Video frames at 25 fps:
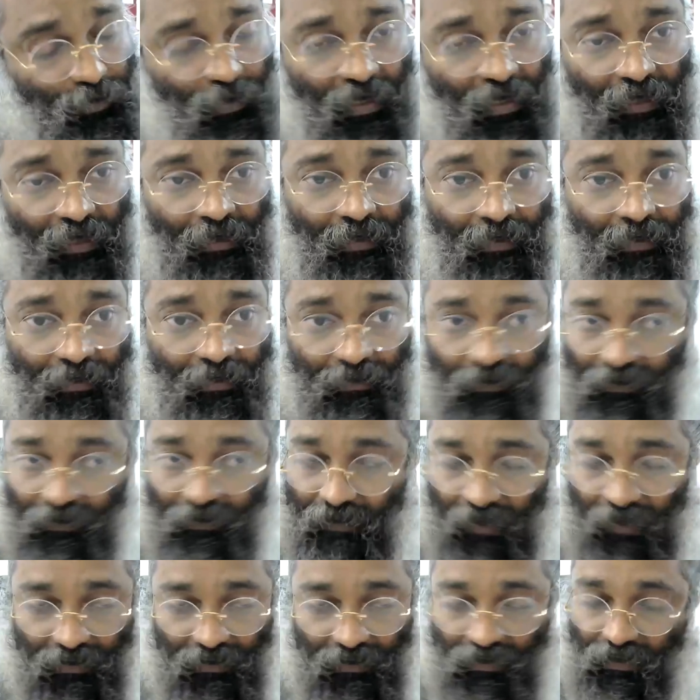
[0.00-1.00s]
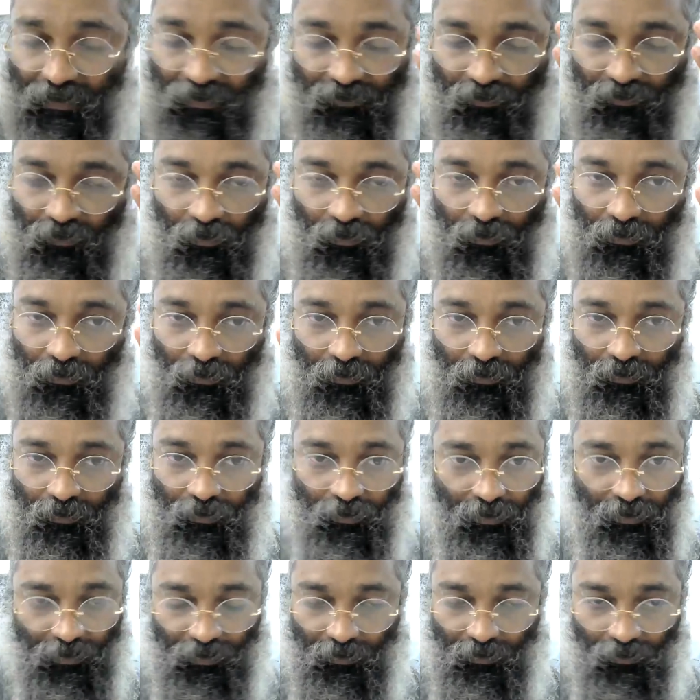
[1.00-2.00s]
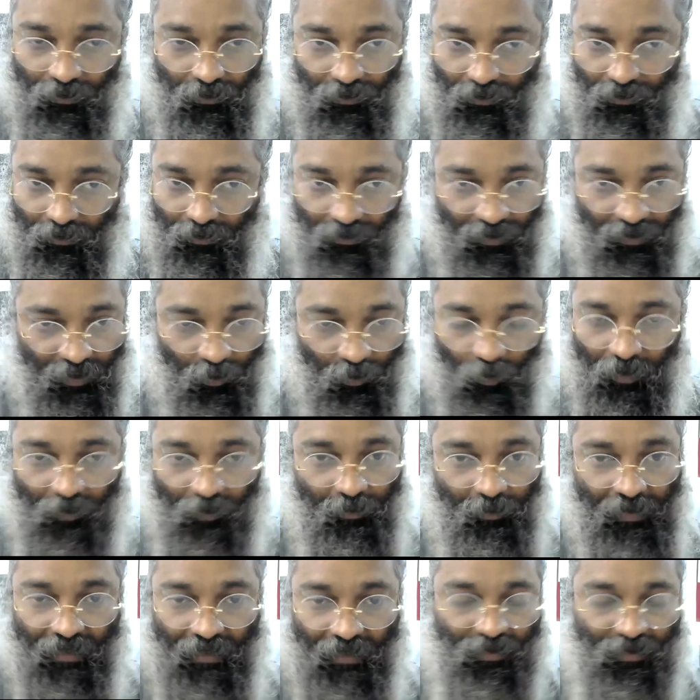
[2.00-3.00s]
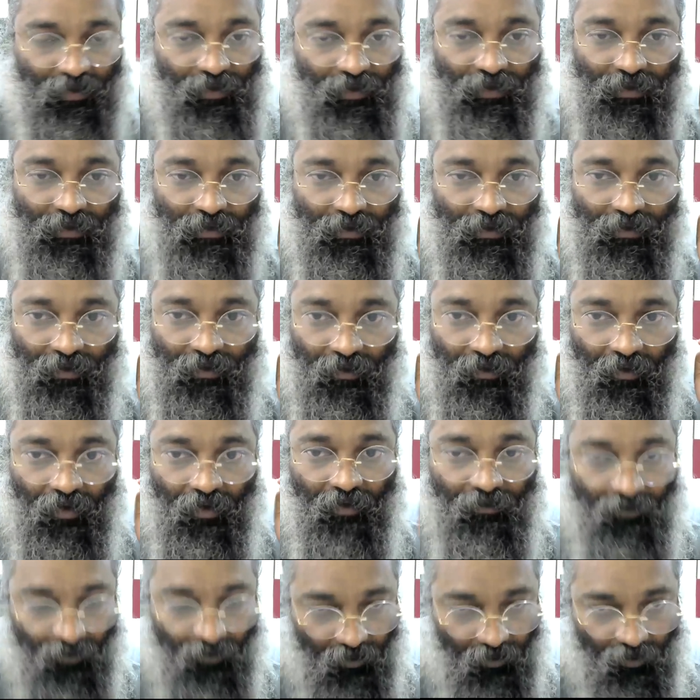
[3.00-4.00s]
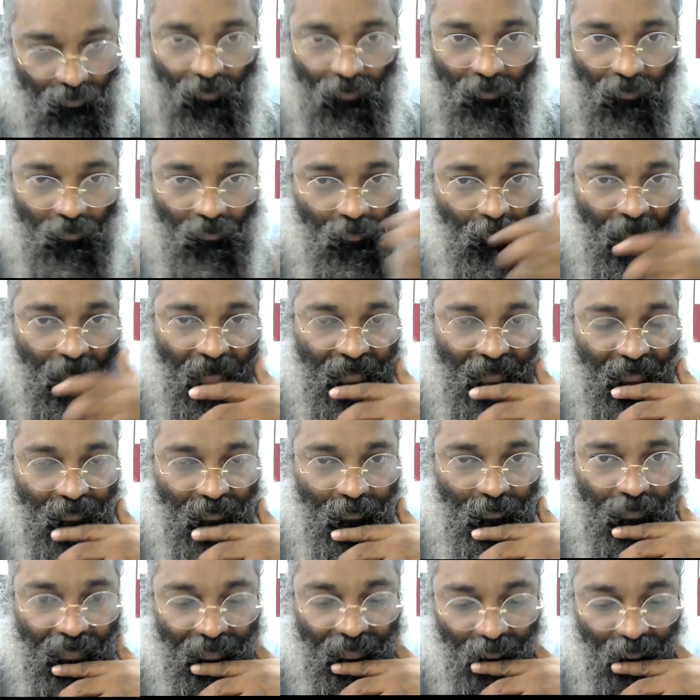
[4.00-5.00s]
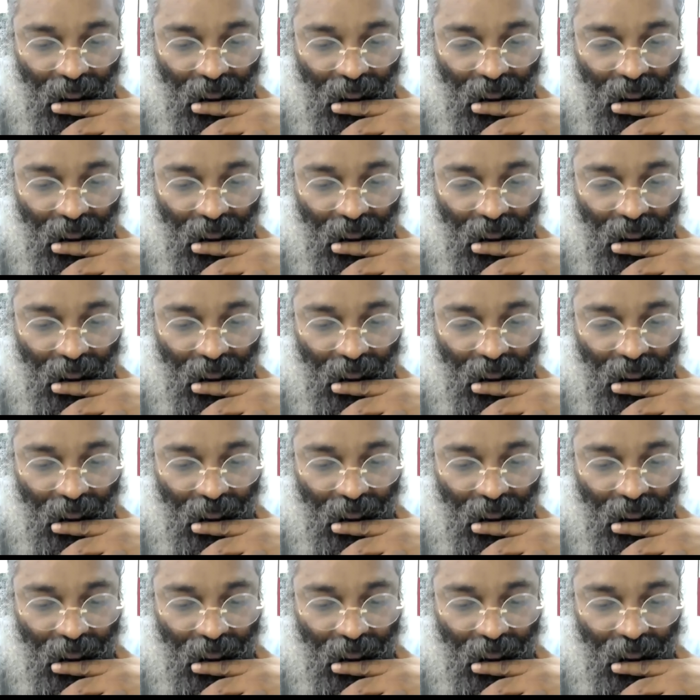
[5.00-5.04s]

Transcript: to conduct classes for, you know, regular batches for my man